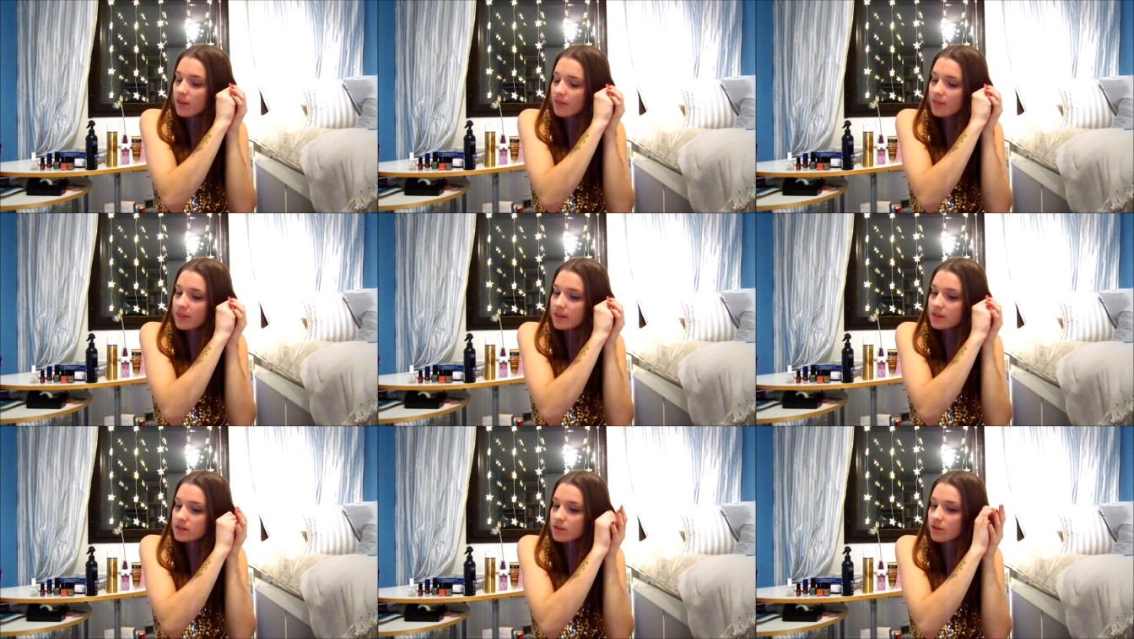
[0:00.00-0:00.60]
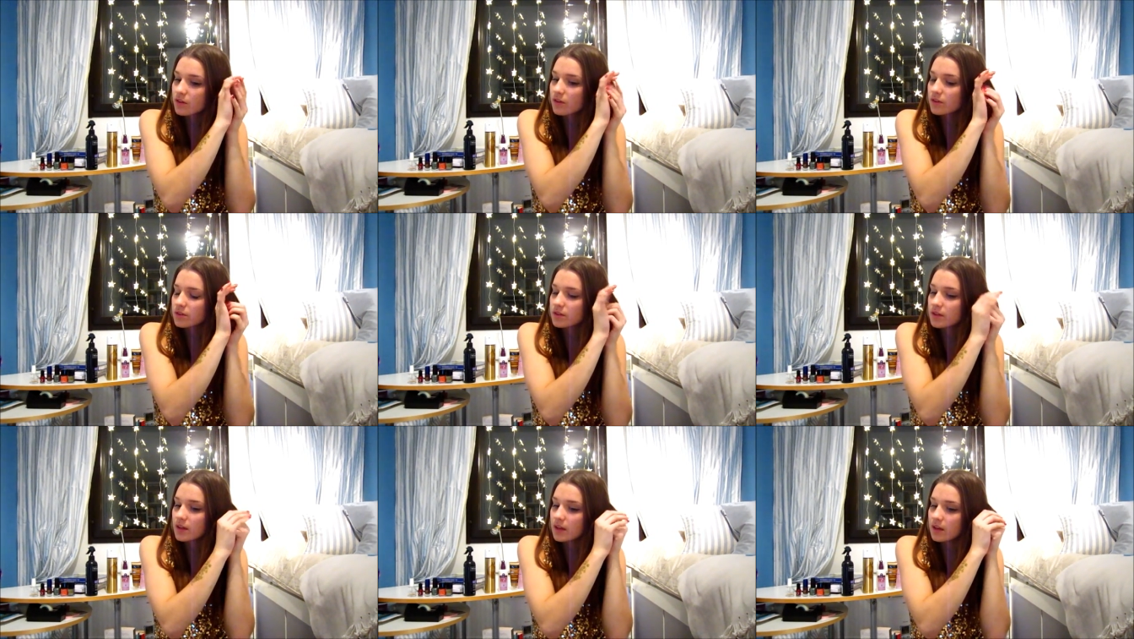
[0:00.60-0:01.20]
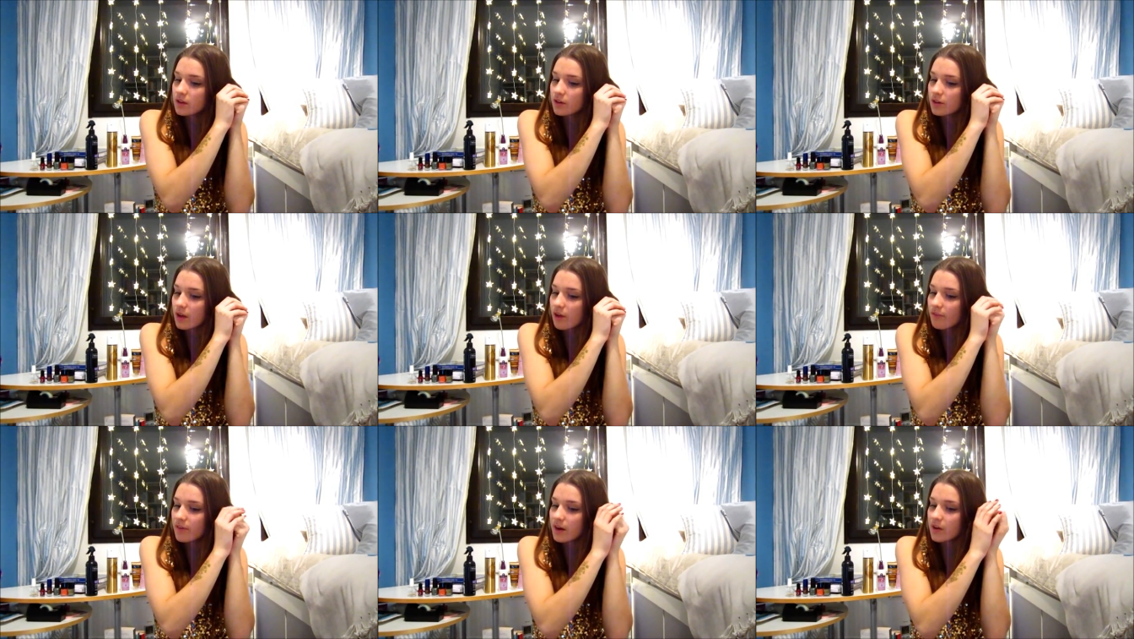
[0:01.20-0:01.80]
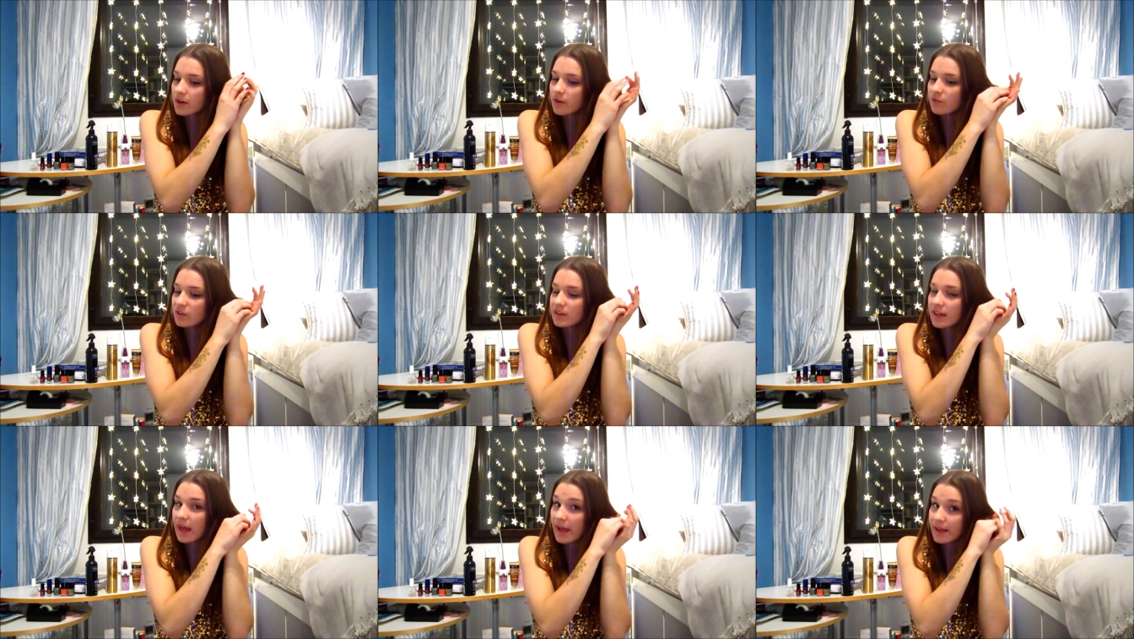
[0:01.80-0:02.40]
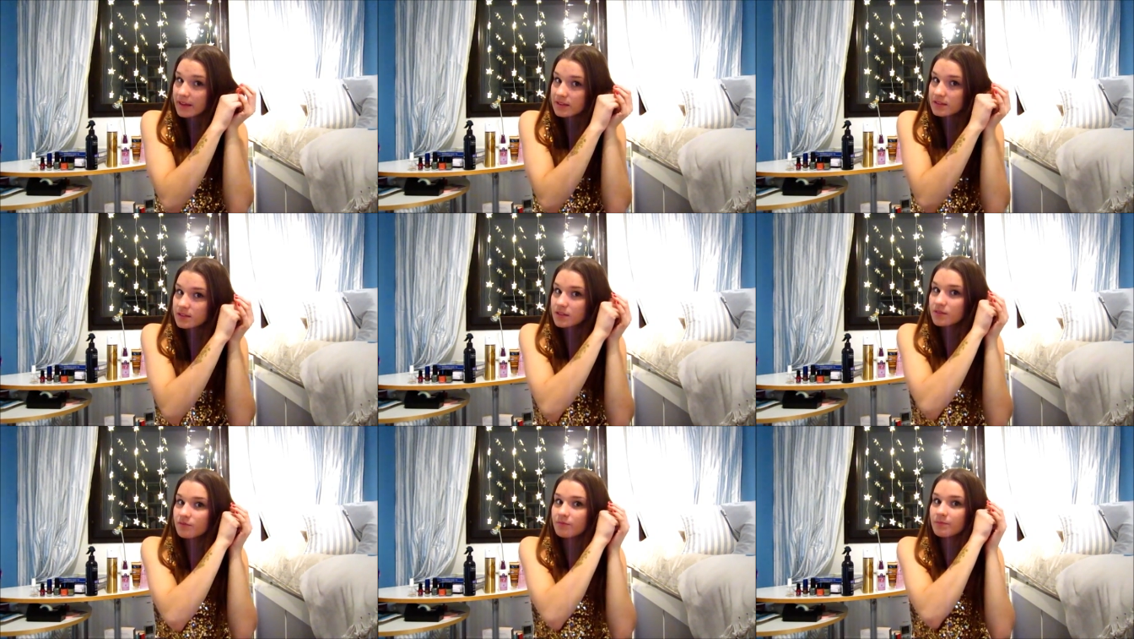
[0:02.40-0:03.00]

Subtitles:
These curls, they turn out very relaxed and